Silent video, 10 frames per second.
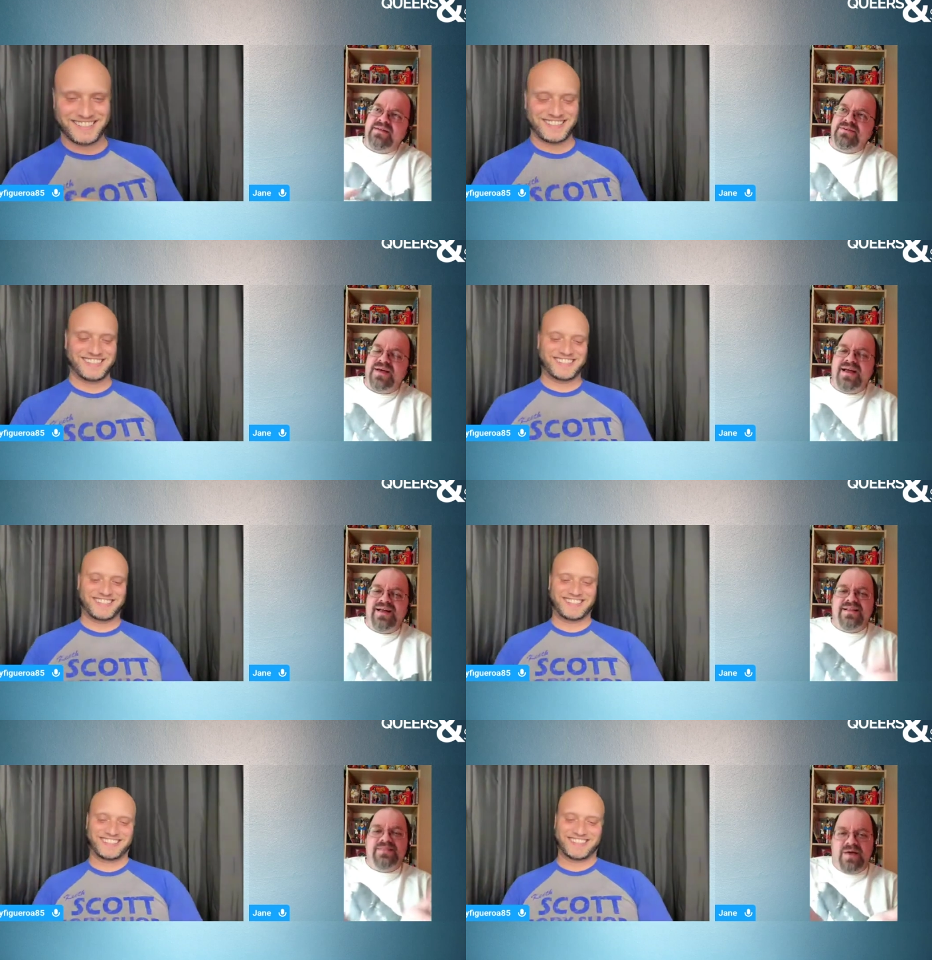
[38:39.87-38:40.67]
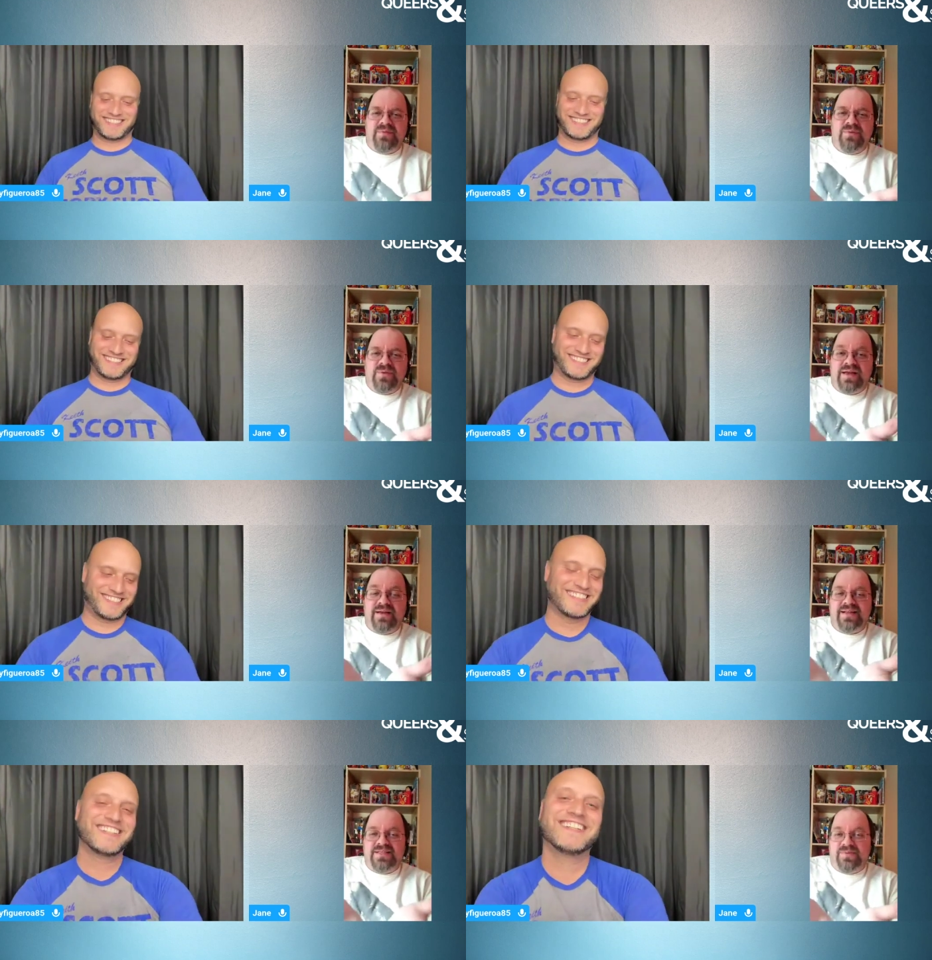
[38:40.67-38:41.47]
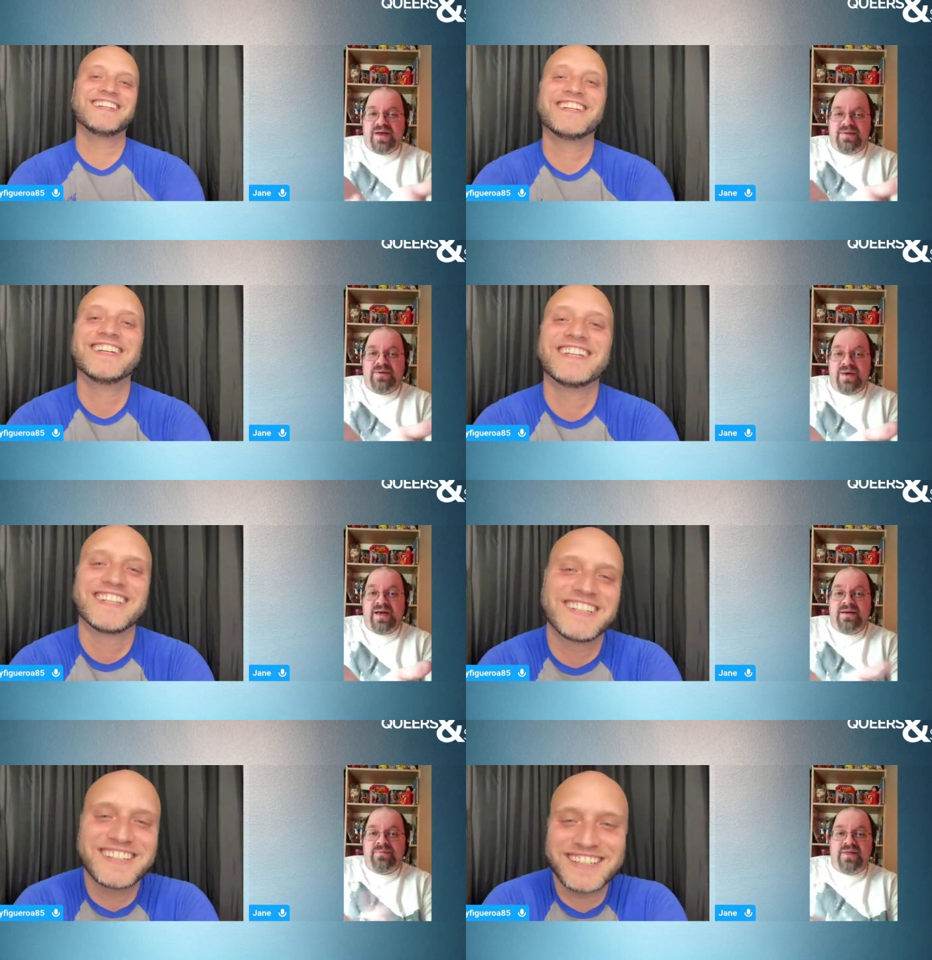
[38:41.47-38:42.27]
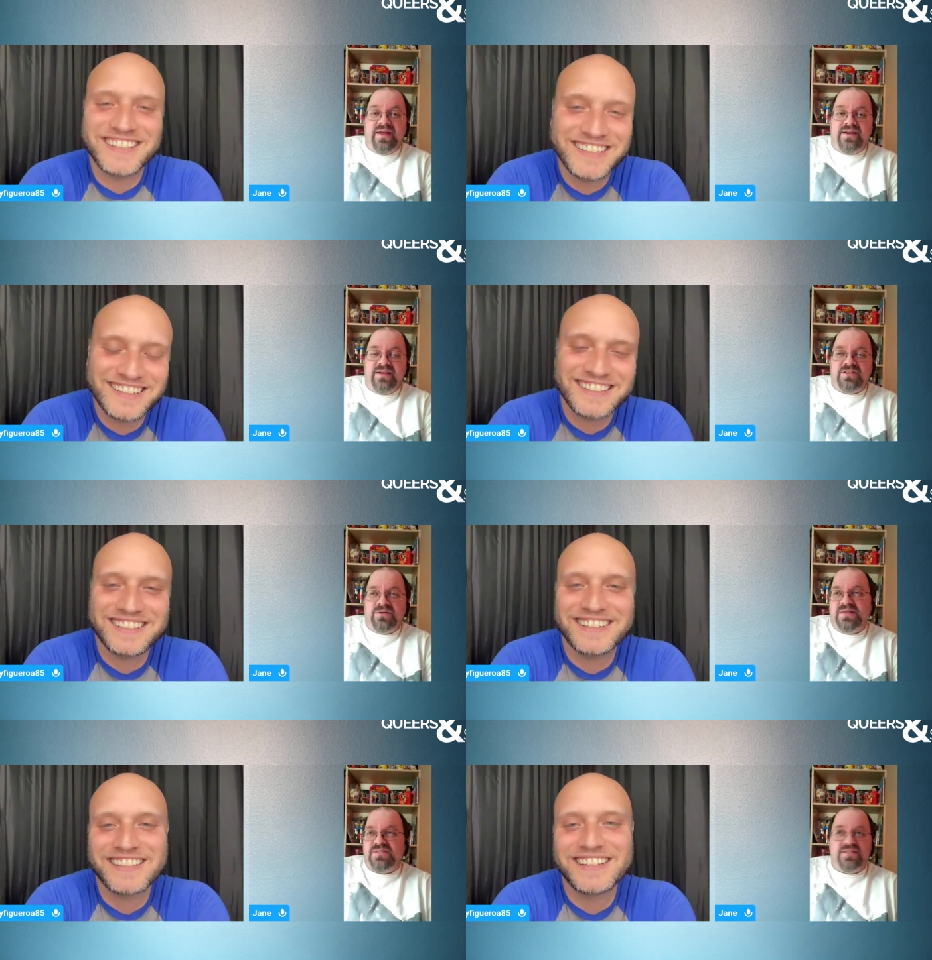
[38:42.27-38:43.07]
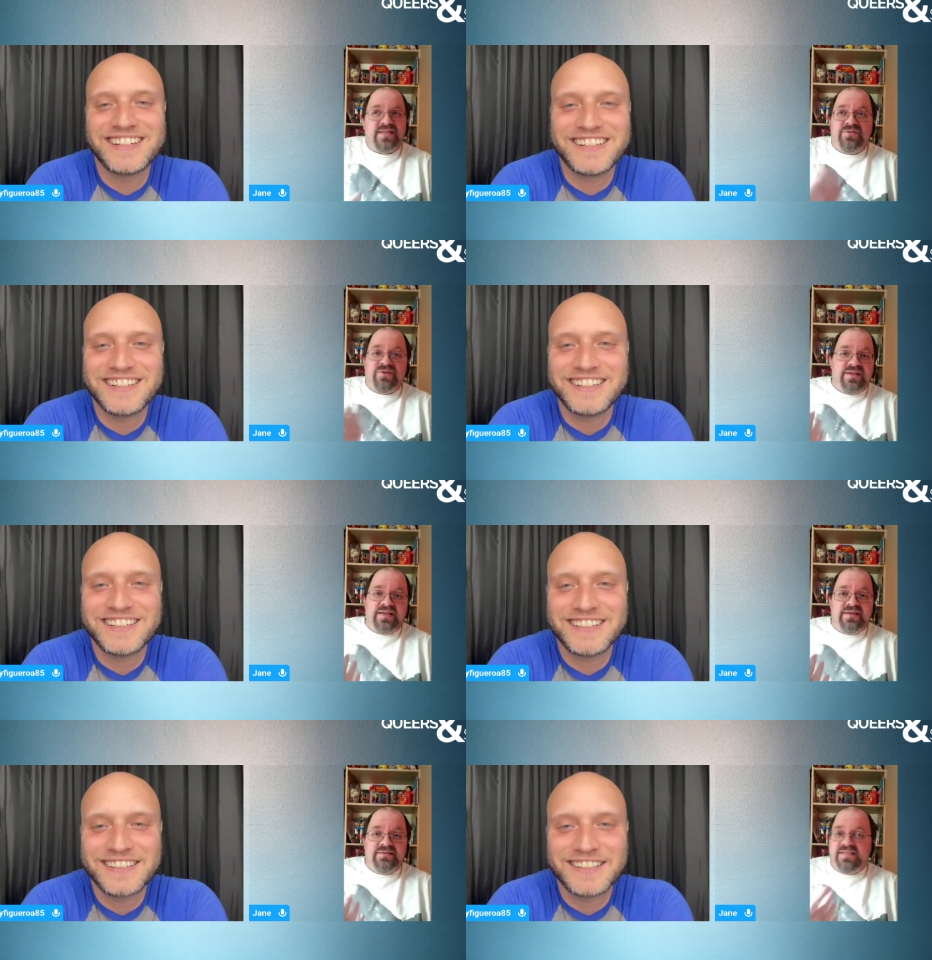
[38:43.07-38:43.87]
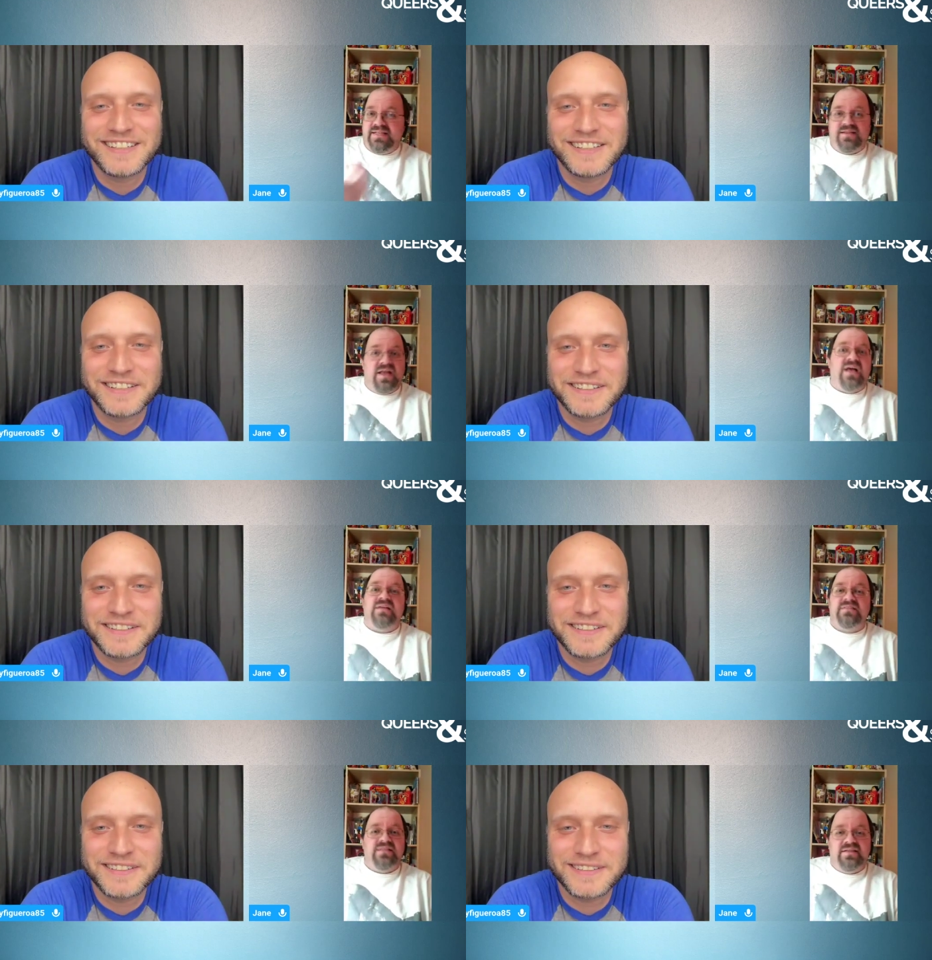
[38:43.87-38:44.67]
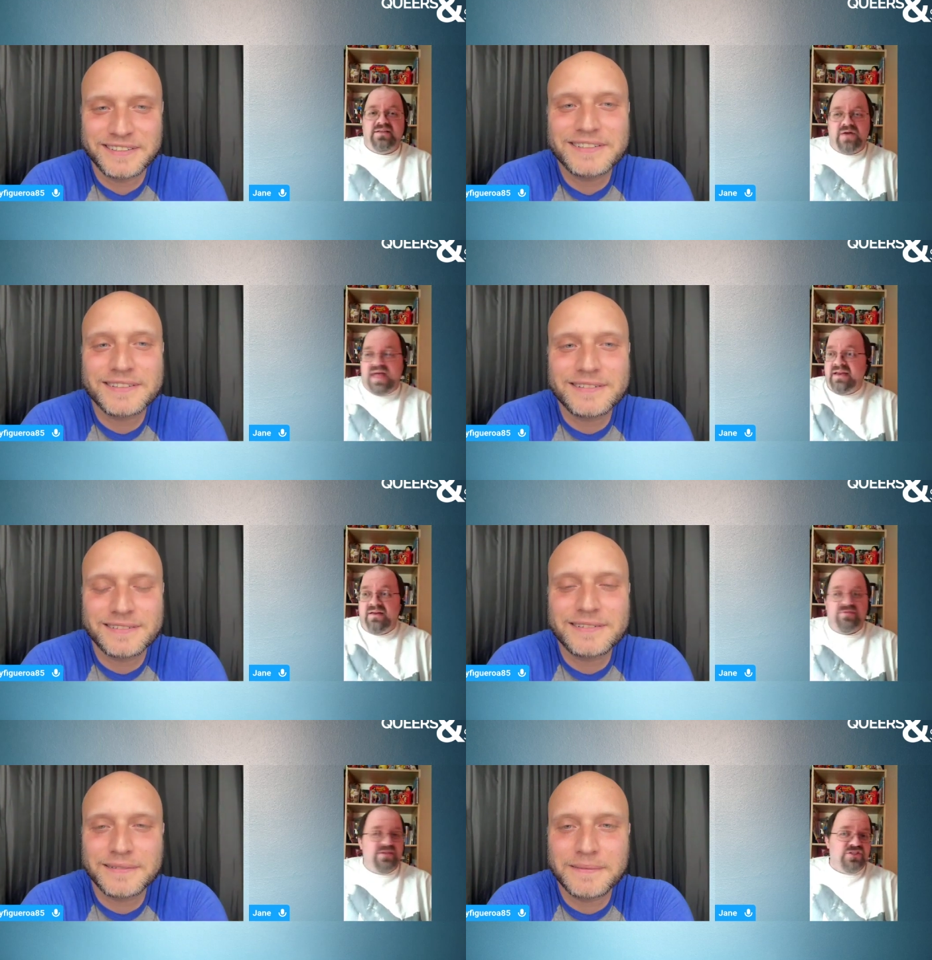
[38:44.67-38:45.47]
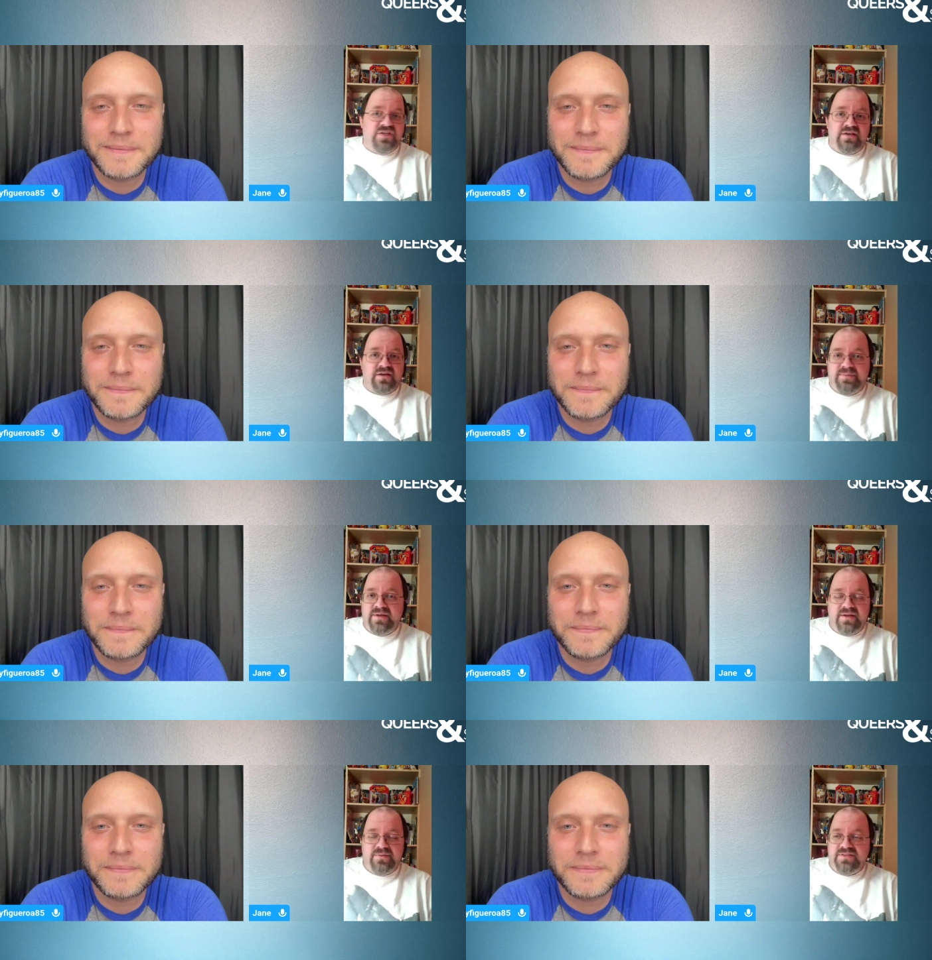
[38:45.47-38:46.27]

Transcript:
Speaker 1: it. That's what I, that's probably what that's probably why I'm liking it so much because I really did not see any of this shit coming.